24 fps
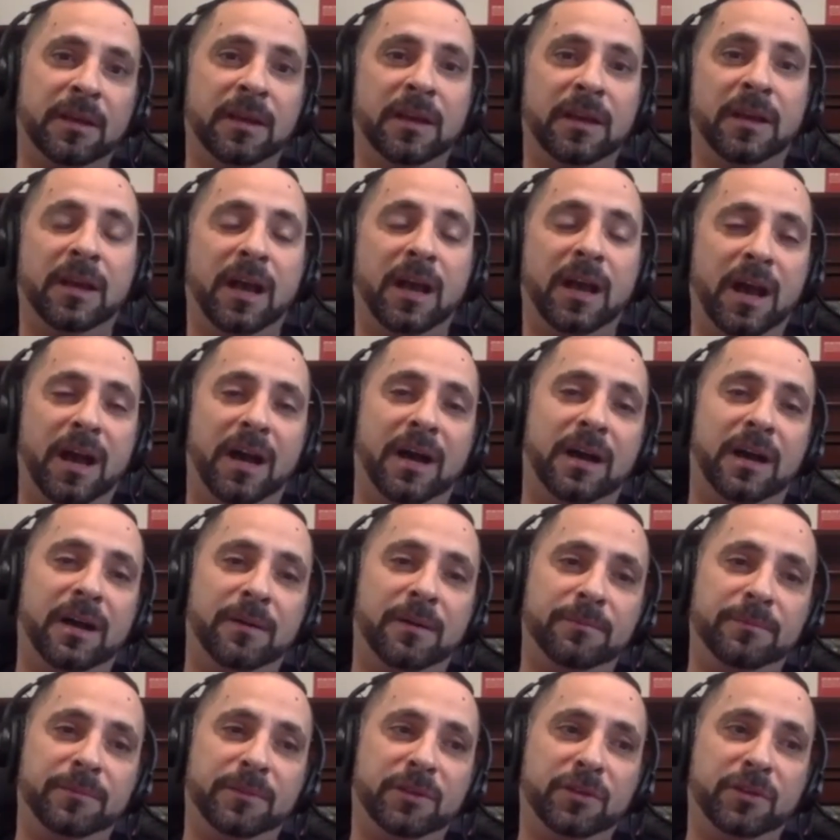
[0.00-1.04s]

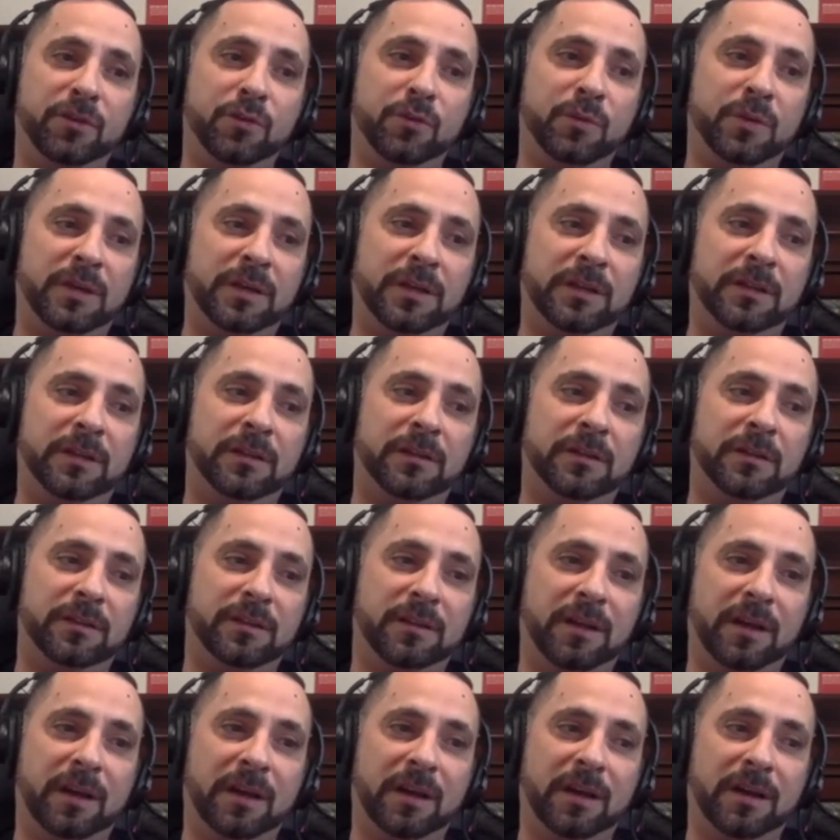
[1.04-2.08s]
you will
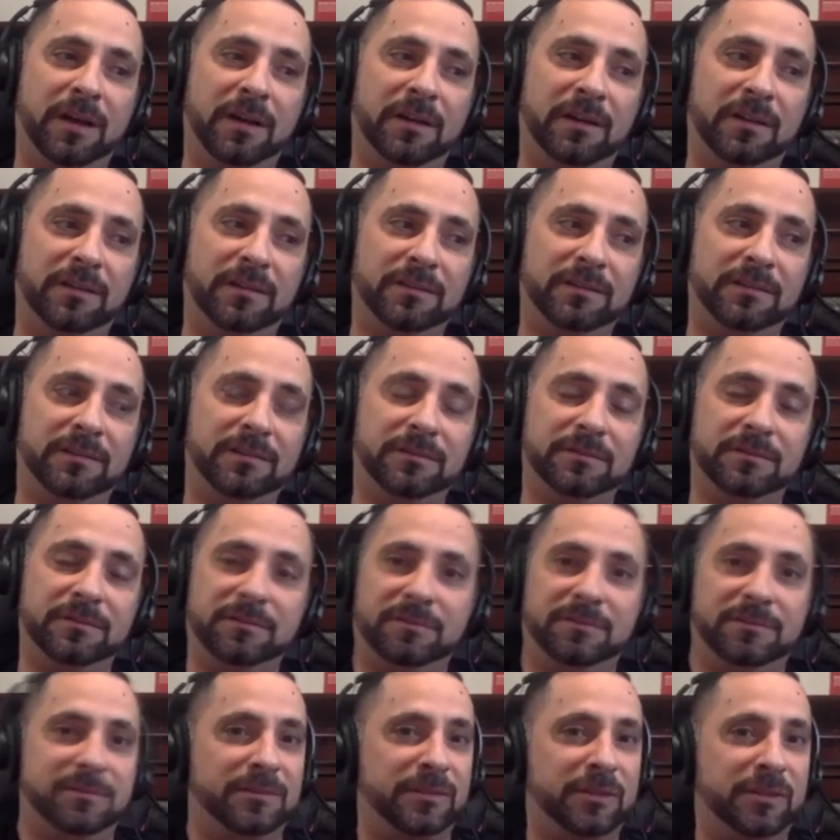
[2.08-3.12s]

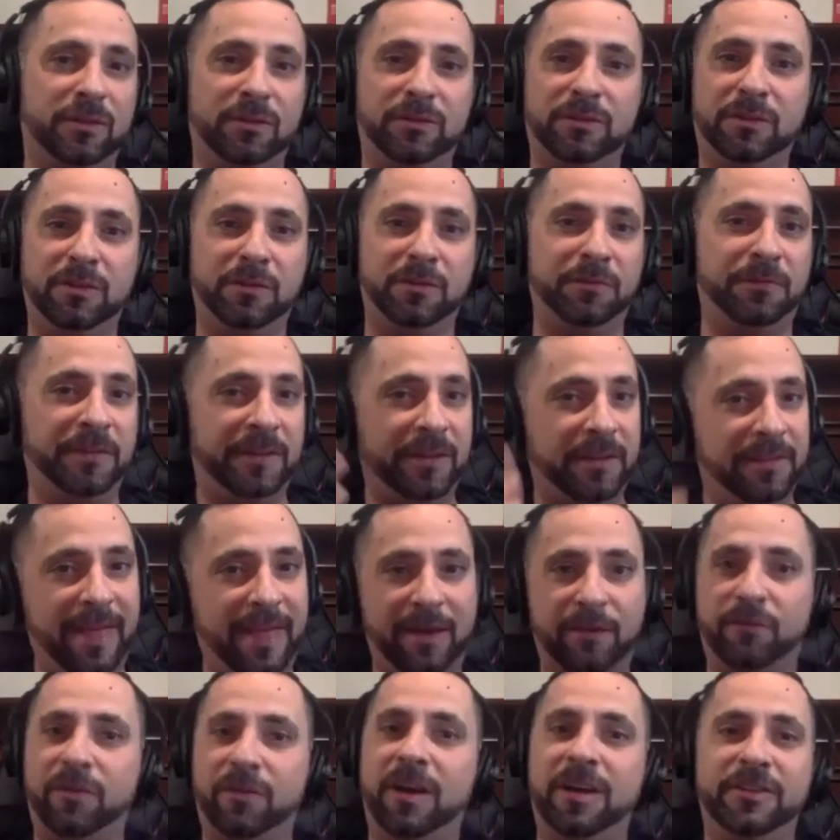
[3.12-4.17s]
you'll feel
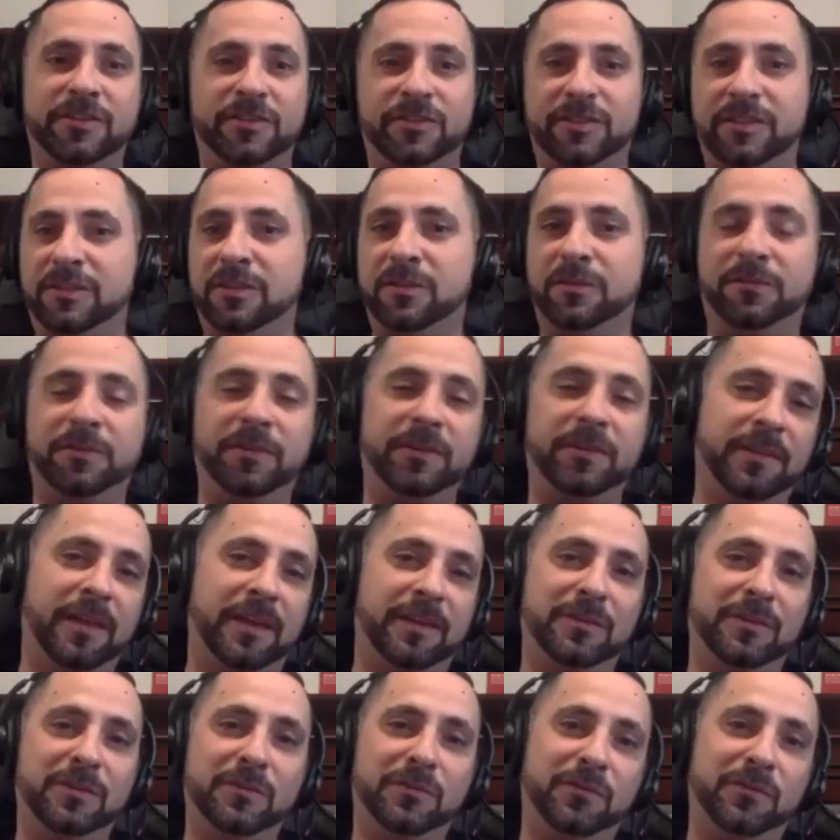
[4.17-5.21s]
that rush and you feel
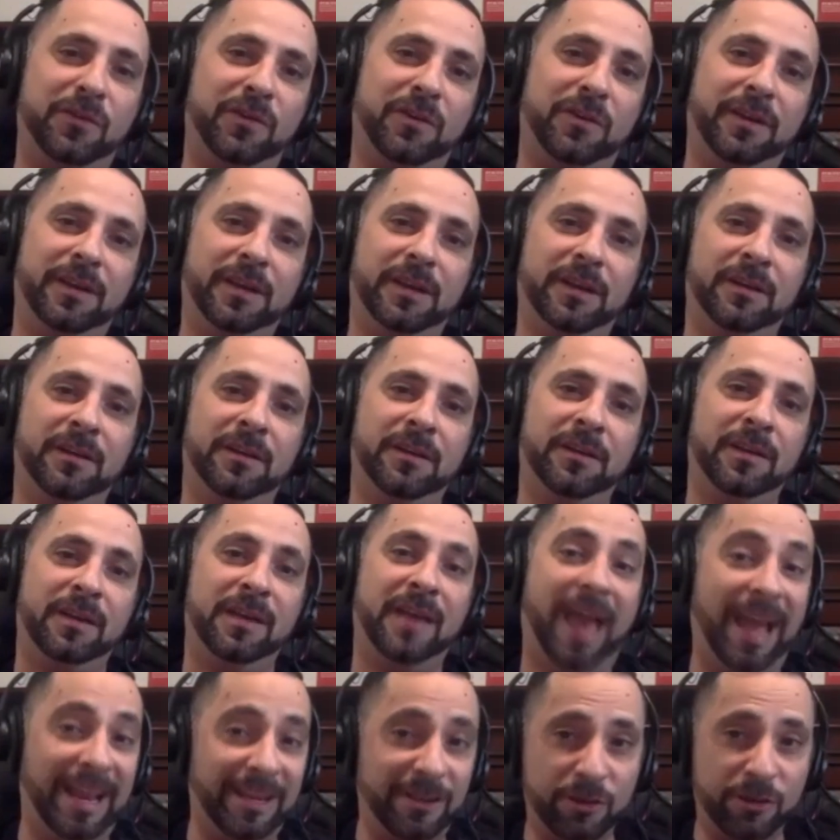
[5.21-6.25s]
that euphoria,
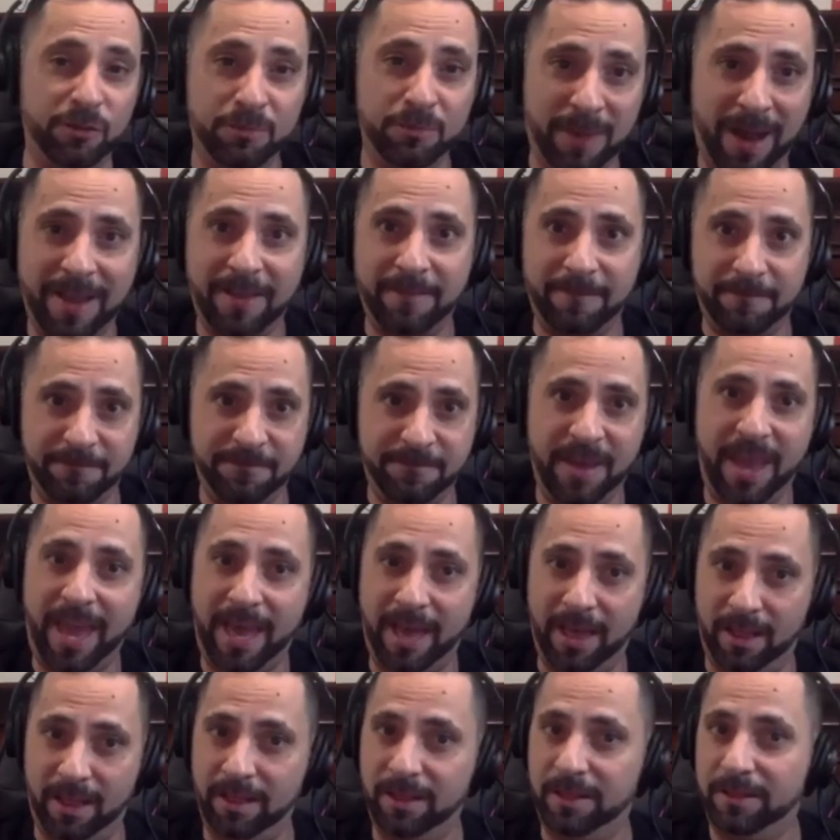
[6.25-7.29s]
and you might
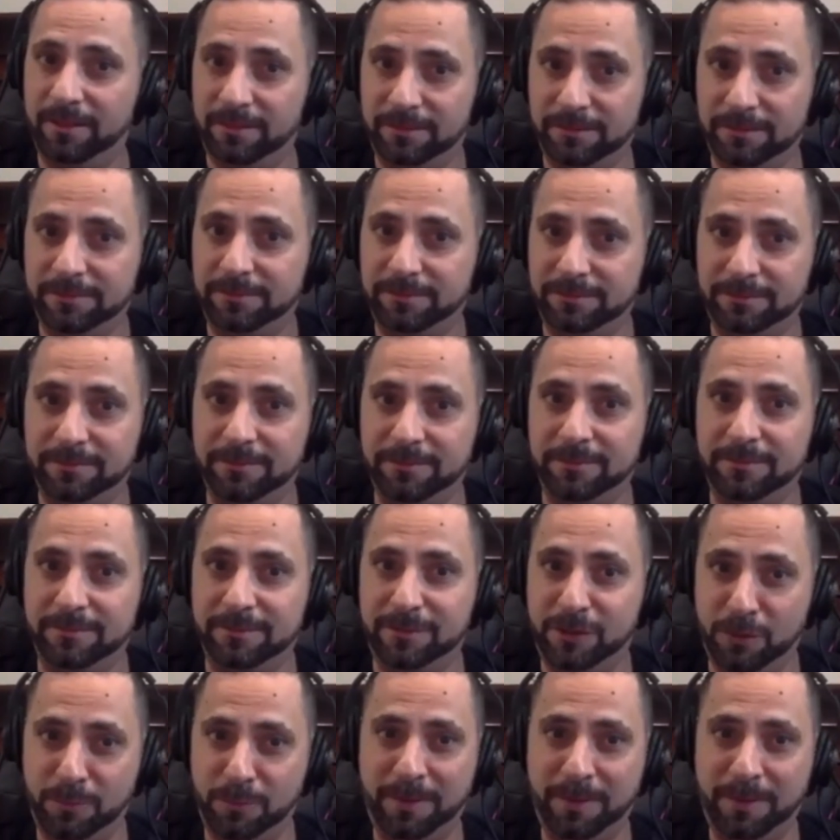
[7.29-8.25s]
fail. To be